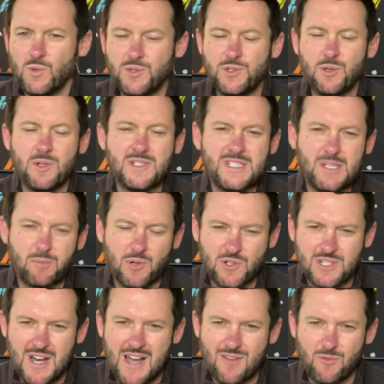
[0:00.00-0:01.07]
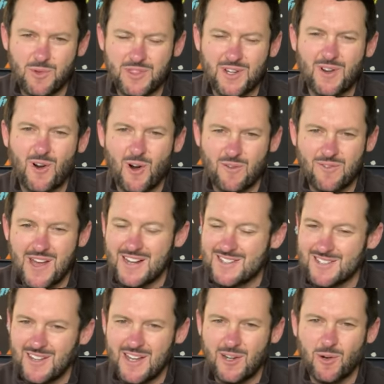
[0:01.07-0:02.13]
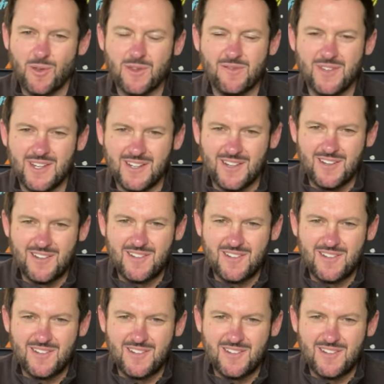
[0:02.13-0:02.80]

We'll do a deeper dive with the Carfax later in the video.